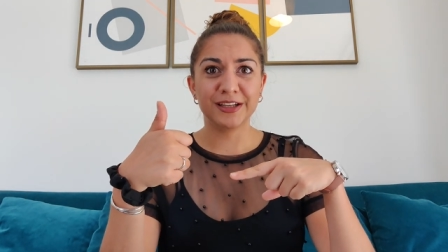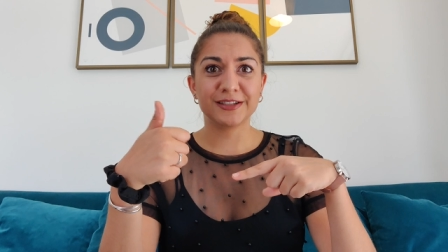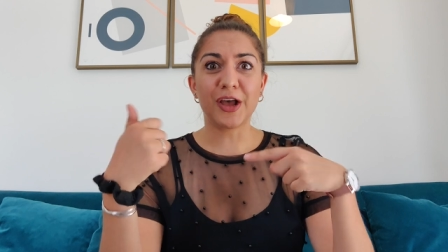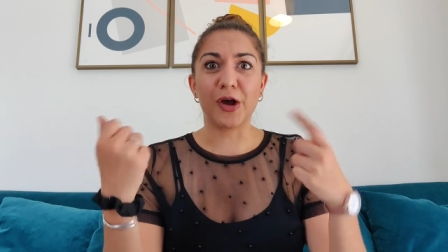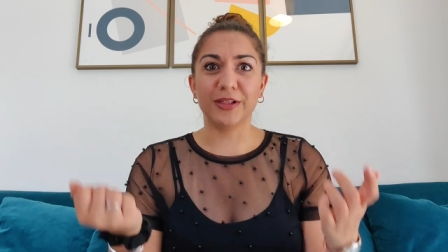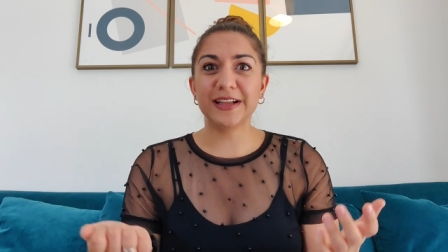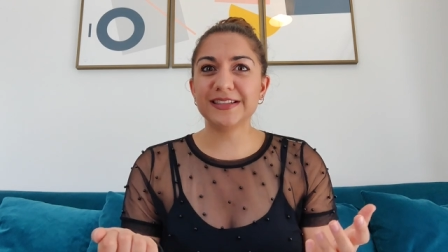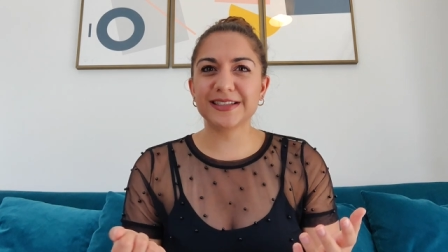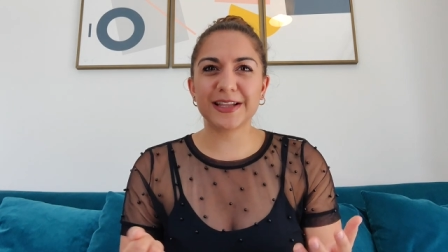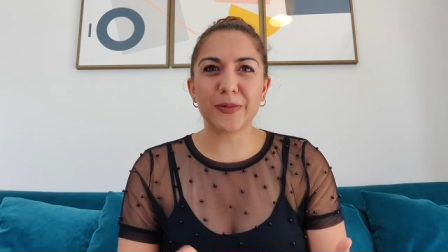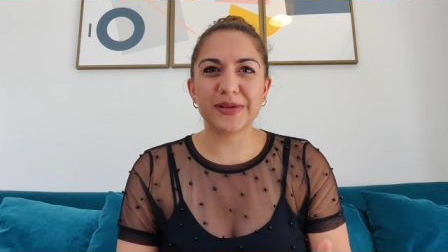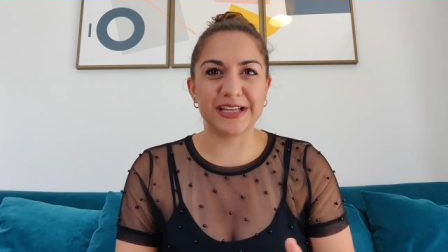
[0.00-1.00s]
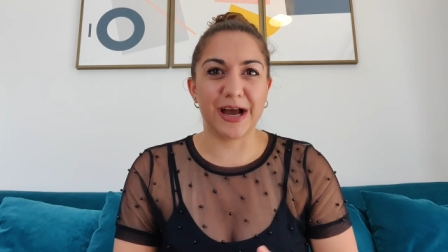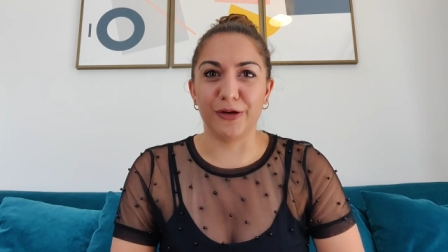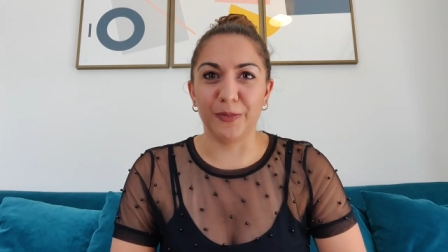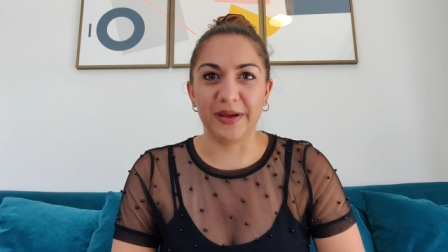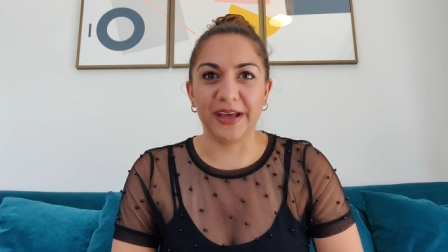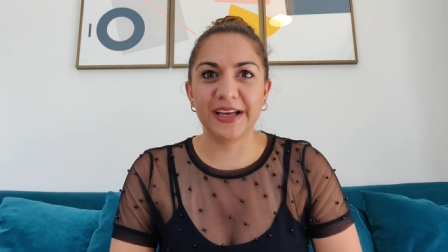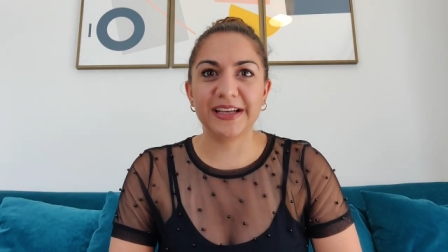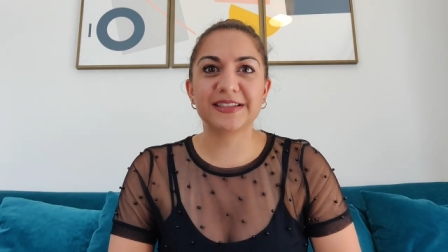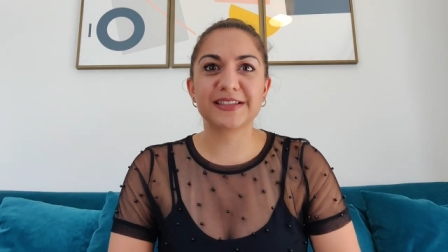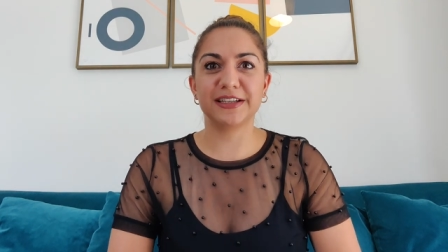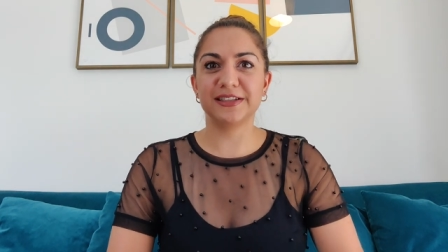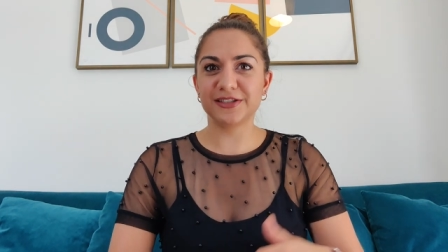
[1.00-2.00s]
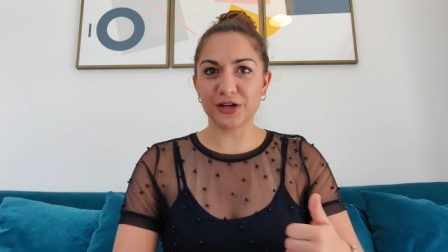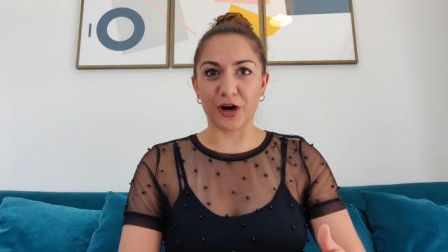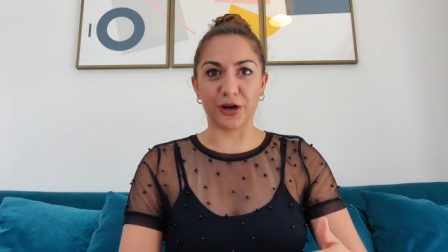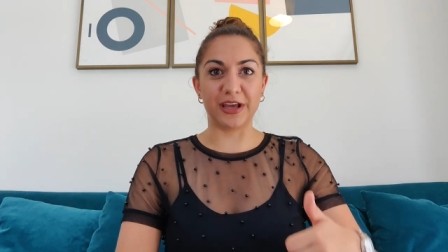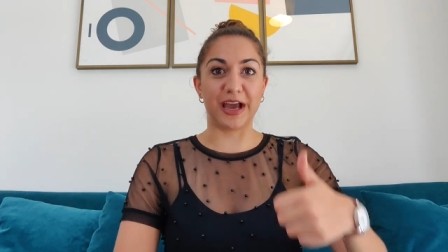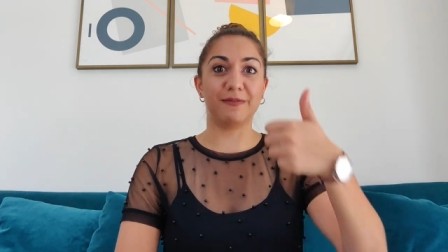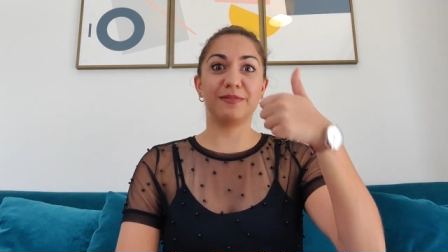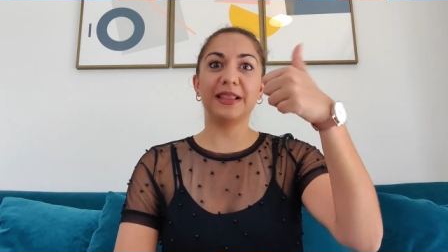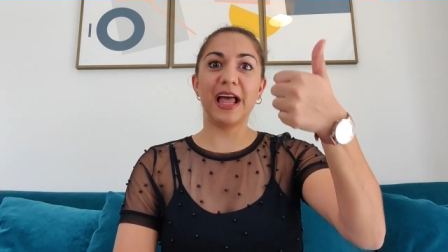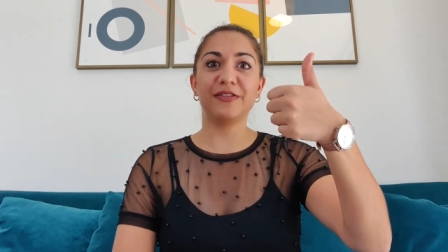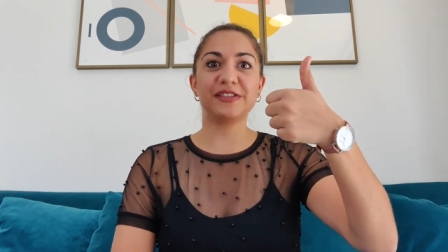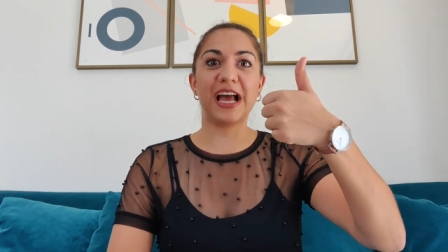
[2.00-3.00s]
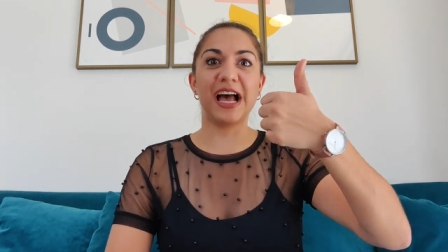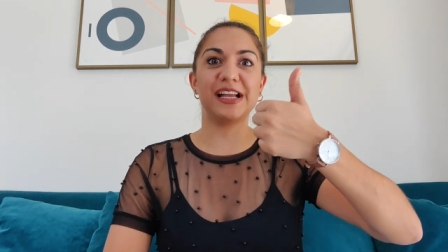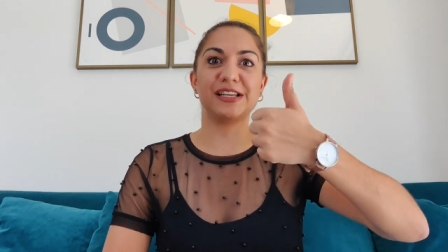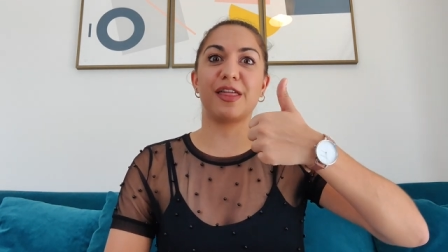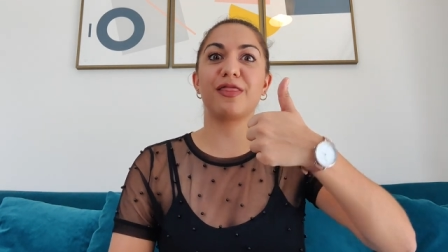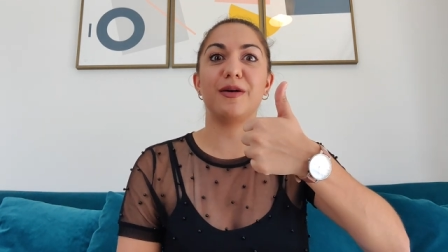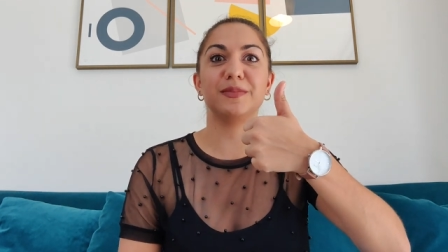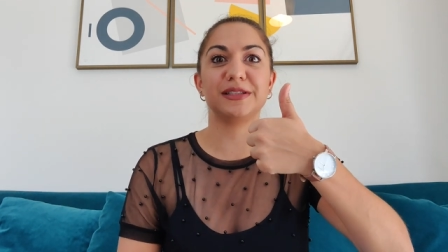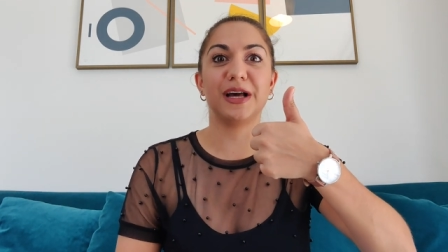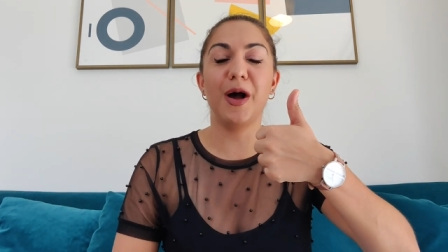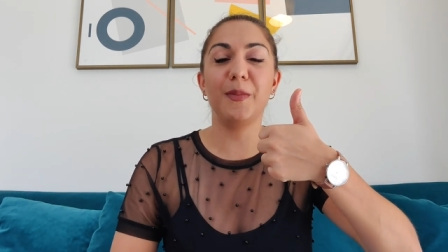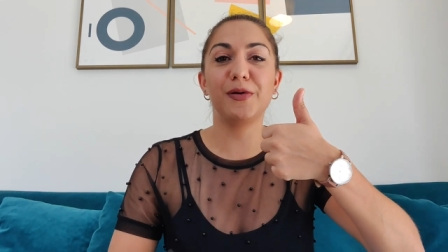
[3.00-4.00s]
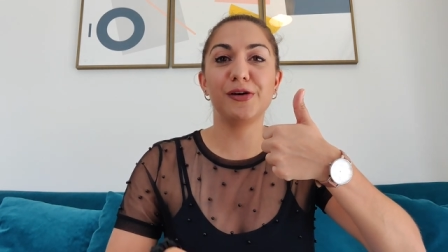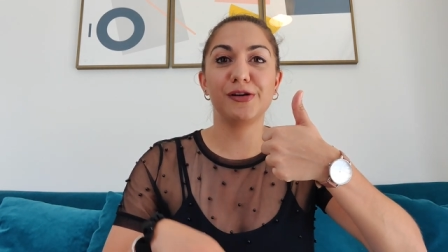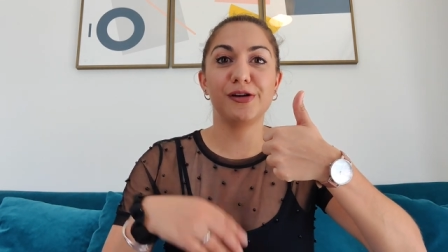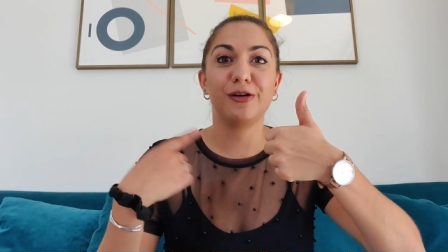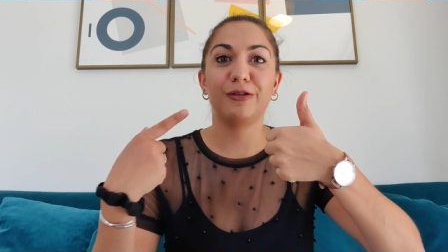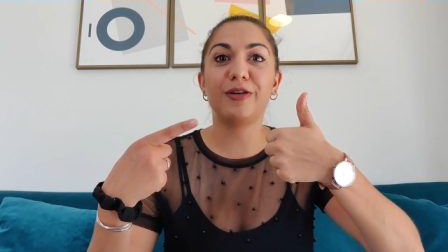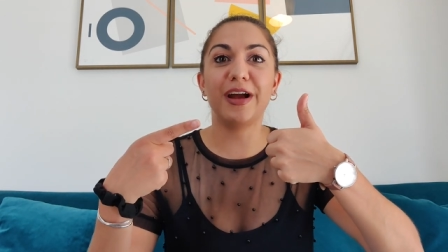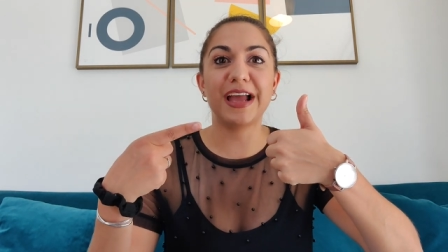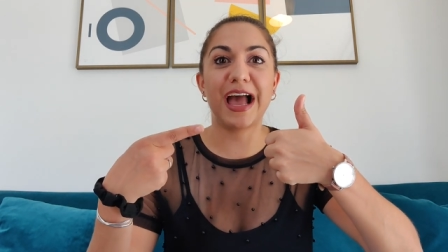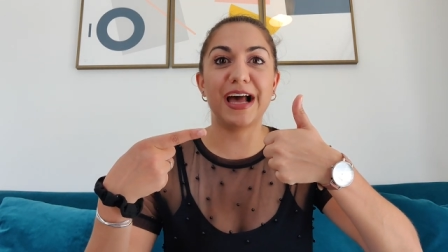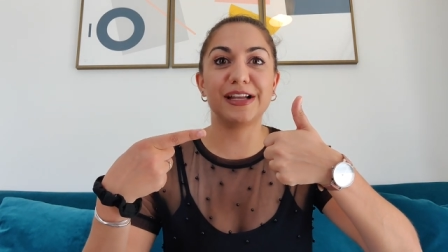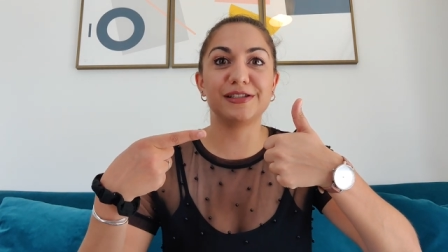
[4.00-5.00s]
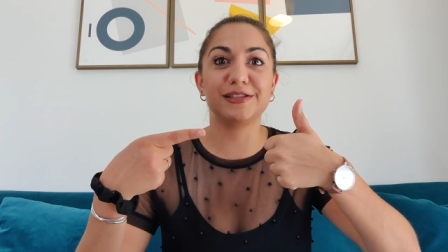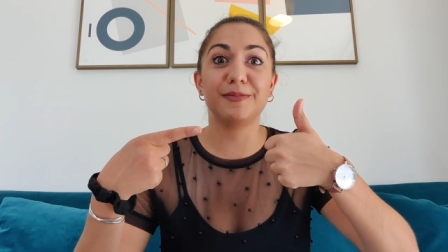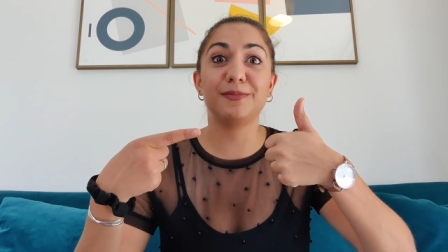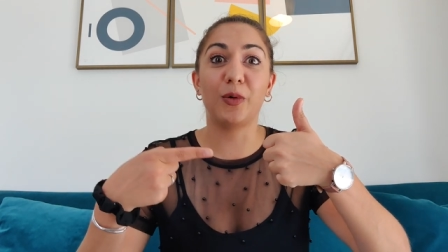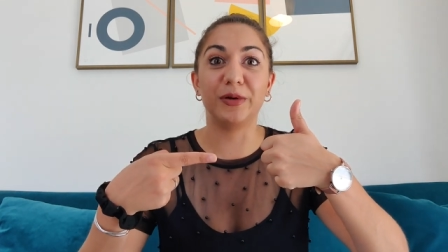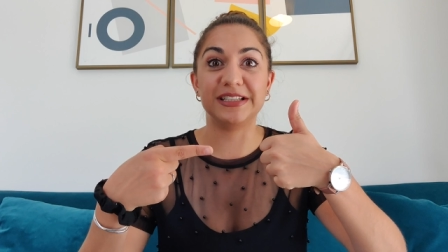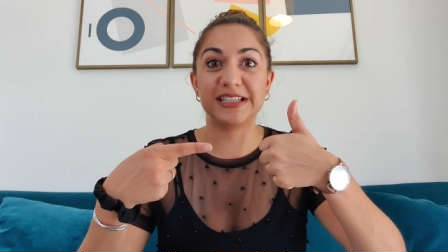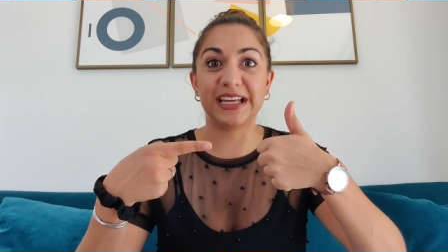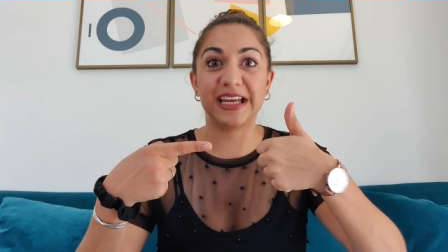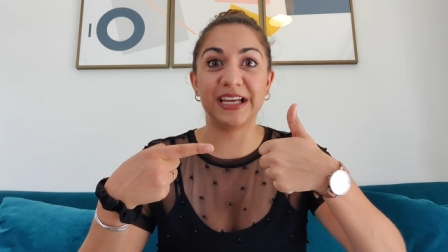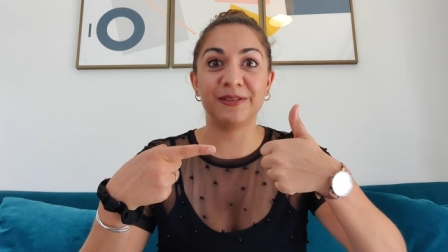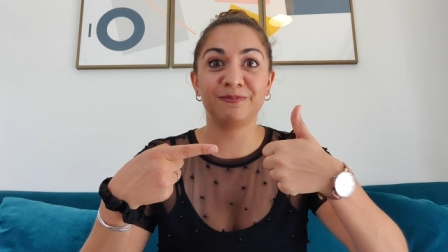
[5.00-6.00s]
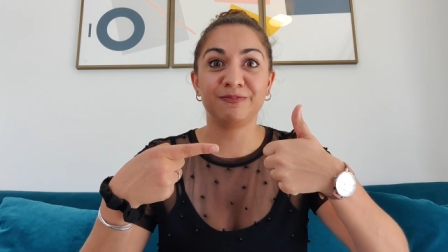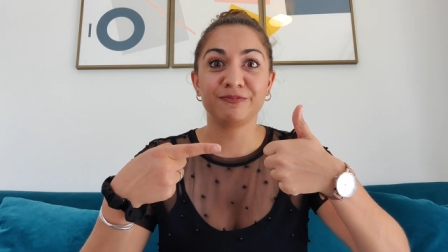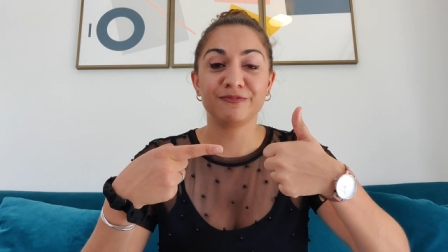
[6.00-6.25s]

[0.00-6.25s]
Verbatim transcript: So let's slow it down a bit. It's gonna start, yeah, left hand thumbs up, right hand point at it.